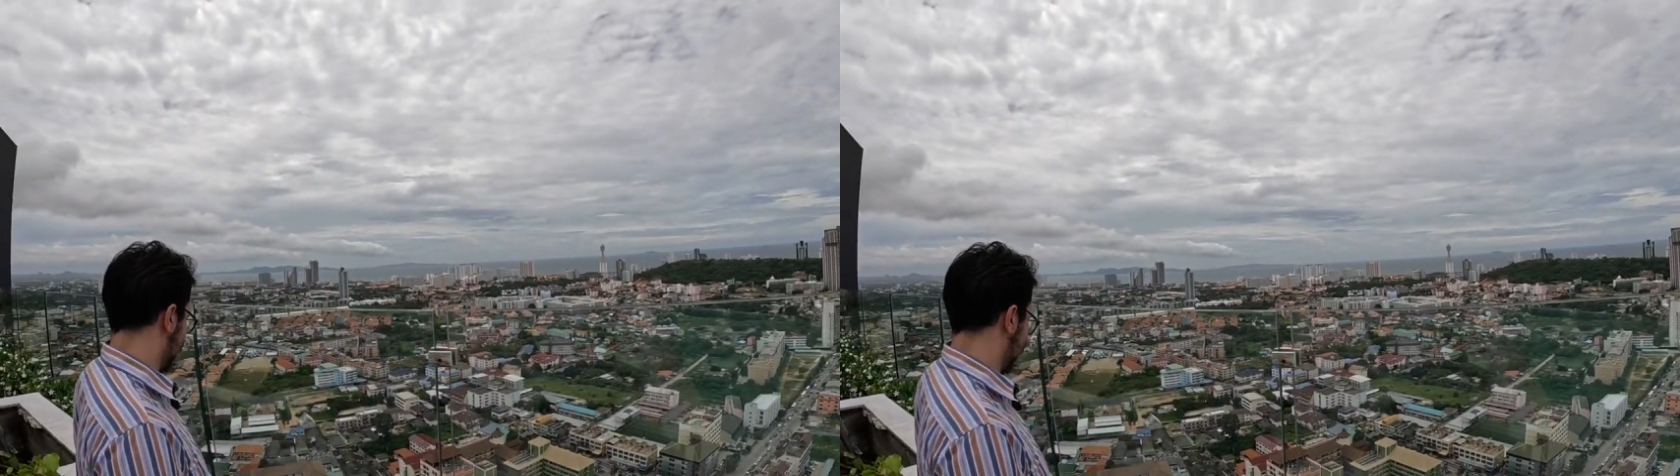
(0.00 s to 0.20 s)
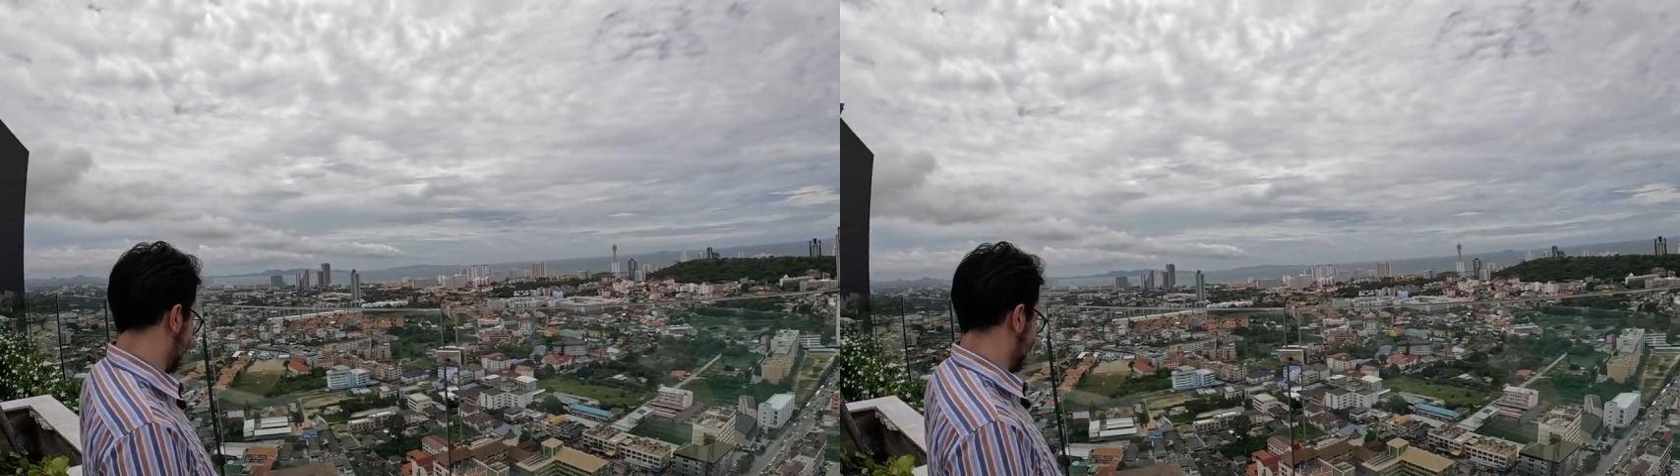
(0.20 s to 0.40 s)

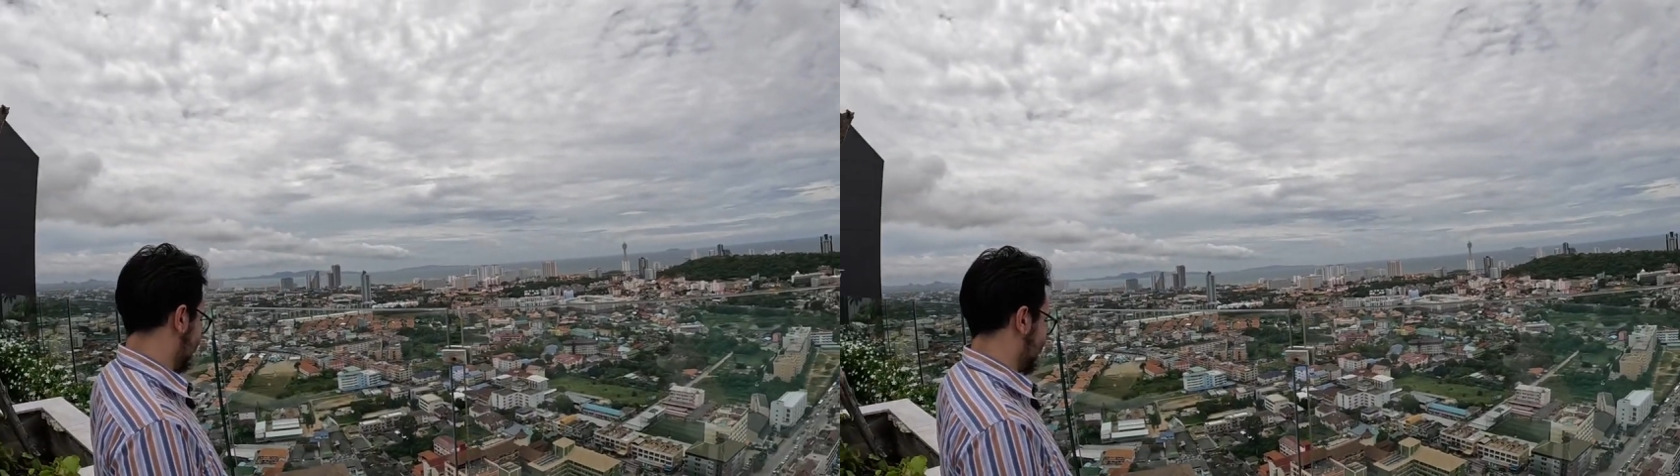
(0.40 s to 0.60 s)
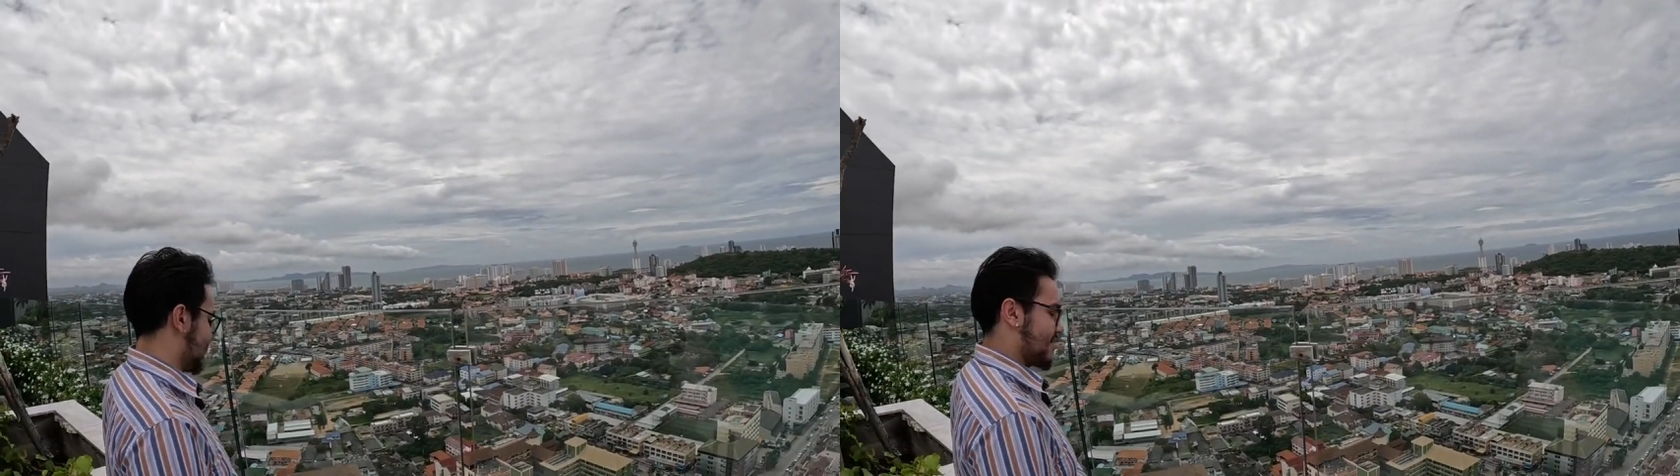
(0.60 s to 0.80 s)

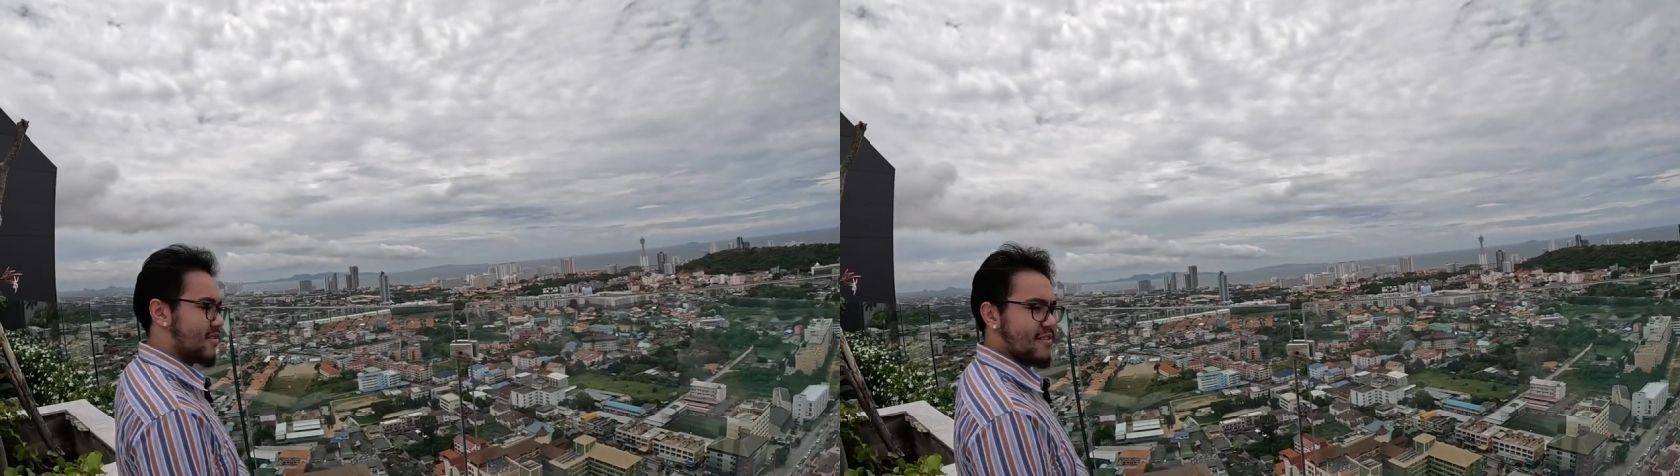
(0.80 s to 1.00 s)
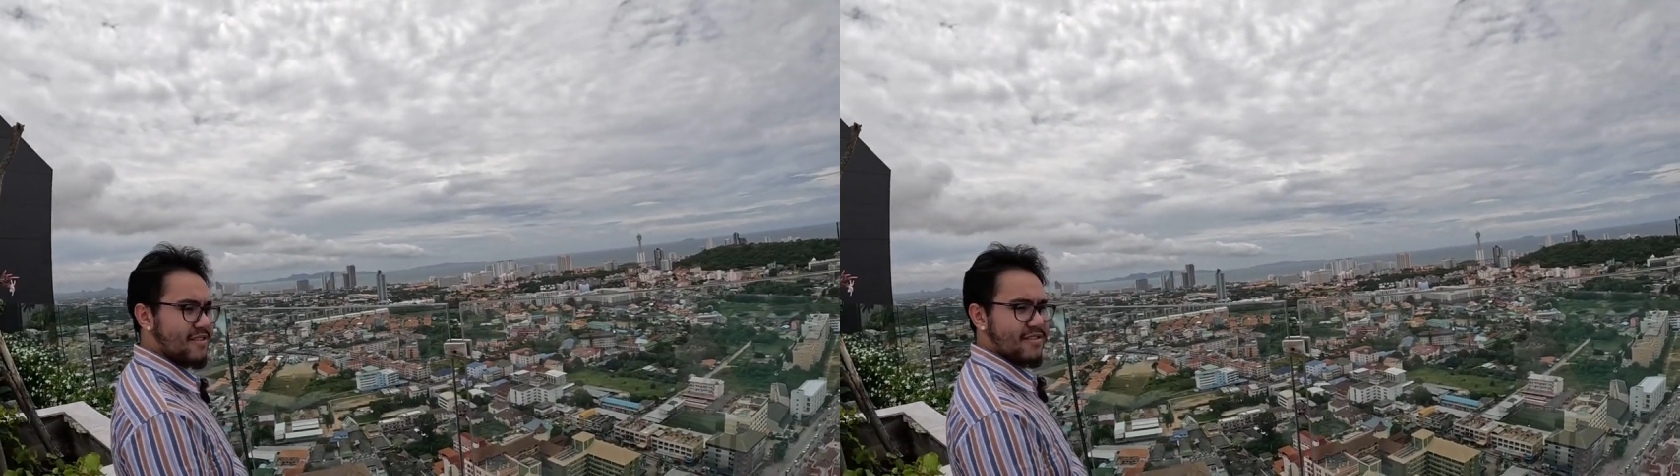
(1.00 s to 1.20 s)

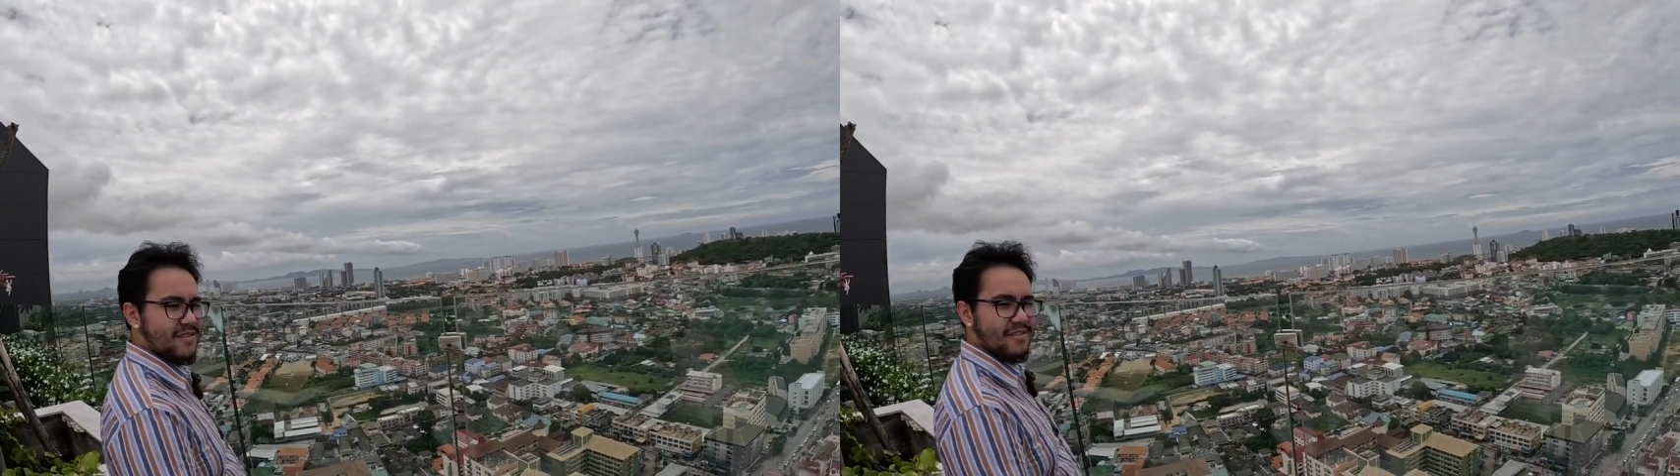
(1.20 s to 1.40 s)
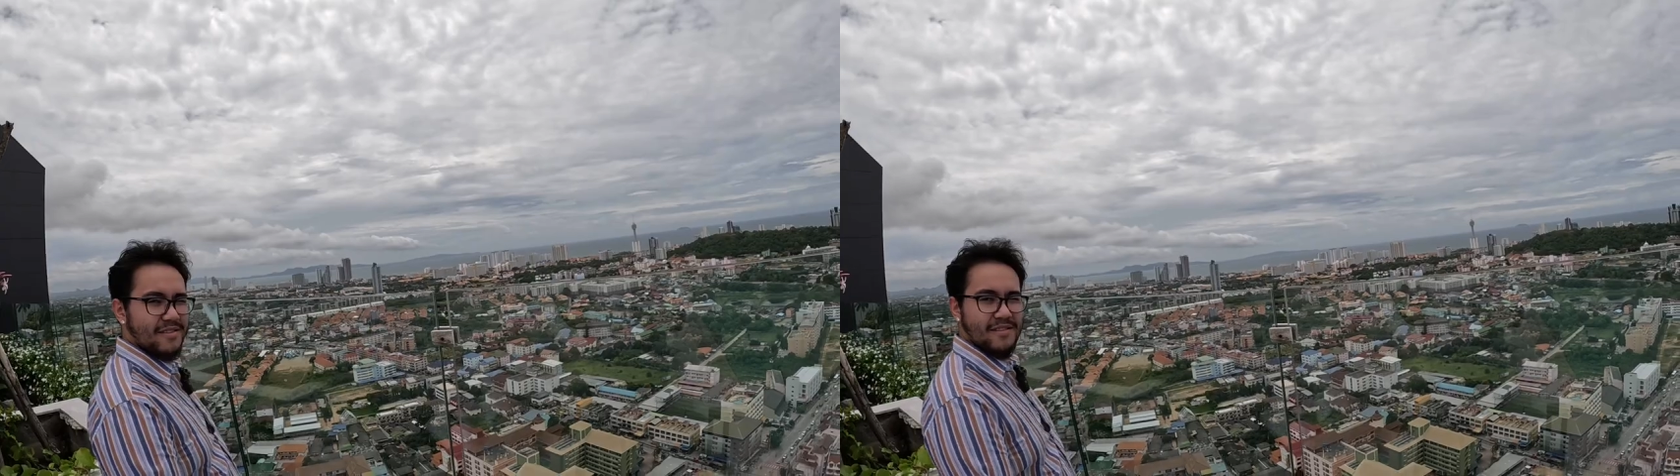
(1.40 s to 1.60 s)
condos
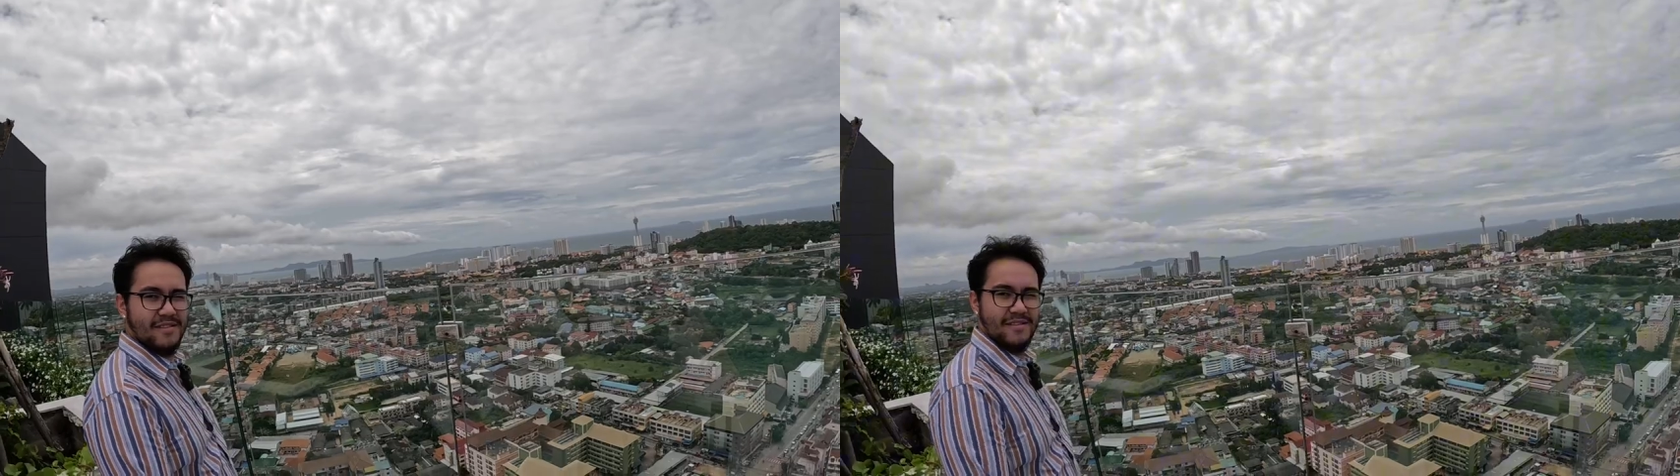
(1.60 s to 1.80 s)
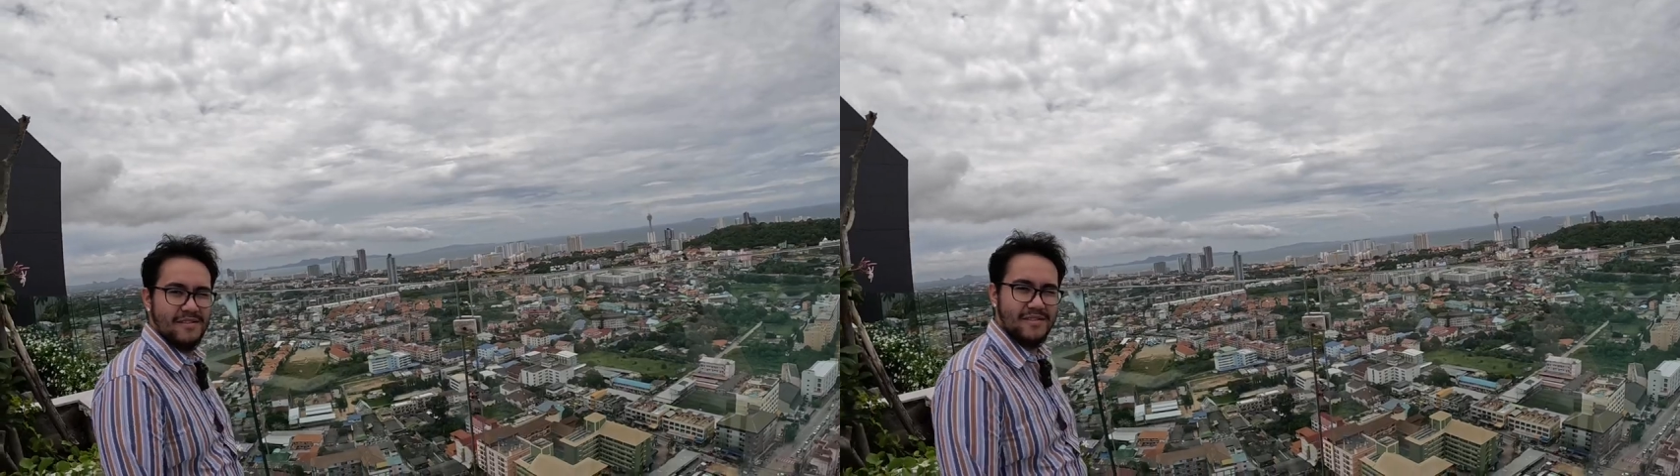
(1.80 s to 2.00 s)
in
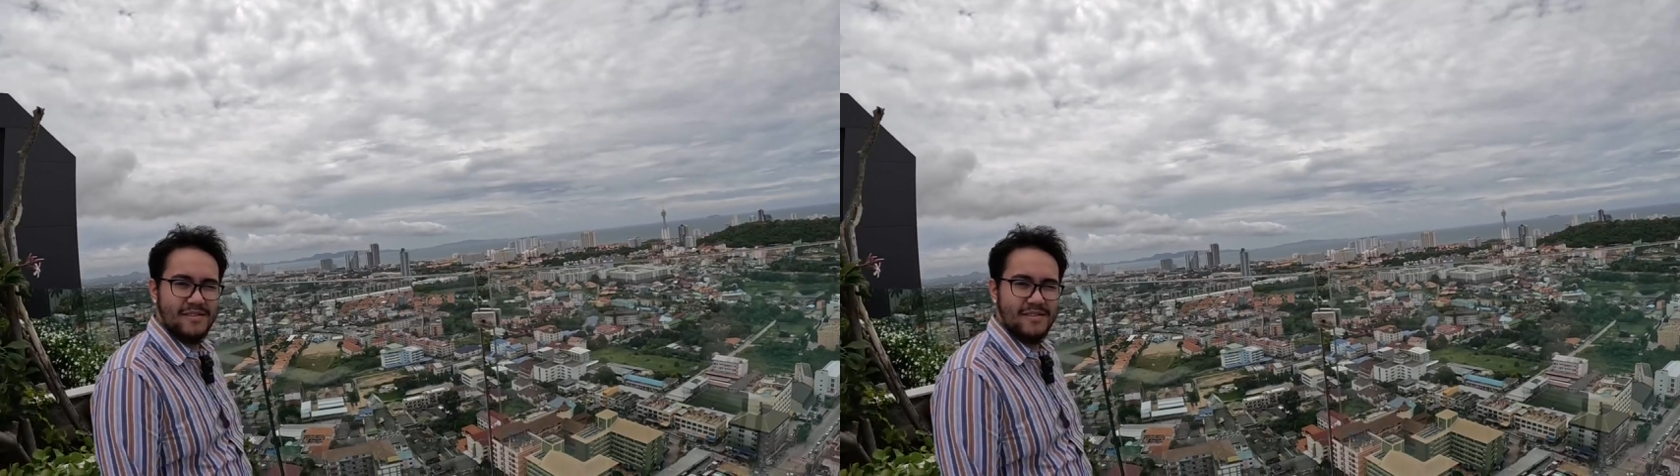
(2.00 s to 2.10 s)
Pattaya,